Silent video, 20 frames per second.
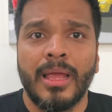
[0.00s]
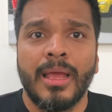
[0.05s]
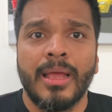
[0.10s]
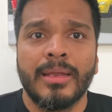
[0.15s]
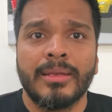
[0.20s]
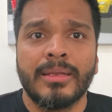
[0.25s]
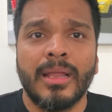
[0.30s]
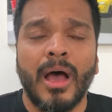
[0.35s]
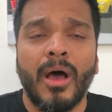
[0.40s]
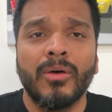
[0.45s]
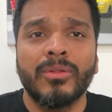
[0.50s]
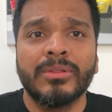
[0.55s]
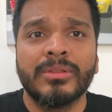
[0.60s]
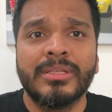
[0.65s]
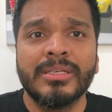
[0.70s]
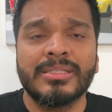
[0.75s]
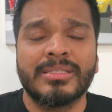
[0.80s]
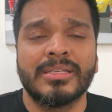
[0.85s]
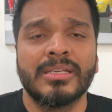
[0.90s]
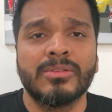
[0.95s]
Now,
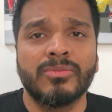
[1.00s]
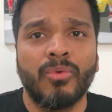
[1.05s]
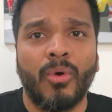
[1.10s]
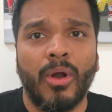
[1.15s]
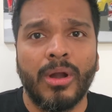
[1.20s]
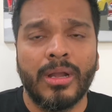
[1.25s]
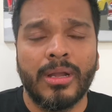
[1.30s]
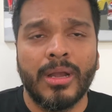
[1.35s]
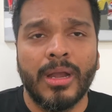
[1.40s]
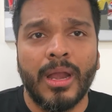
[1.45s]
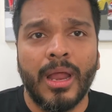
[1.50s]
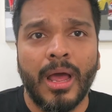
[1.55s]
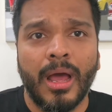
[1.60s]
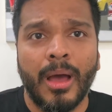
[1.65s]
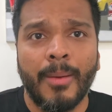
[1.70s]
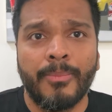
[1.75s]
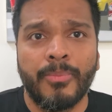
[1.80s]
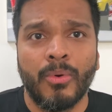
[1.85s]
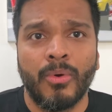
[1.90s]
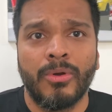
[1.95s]
this is what
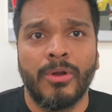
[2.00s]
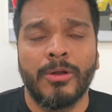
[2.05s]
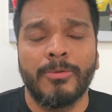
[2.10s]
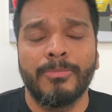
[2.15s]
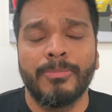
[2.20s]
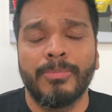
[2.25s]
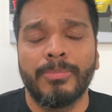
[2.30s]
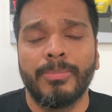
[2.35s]
a product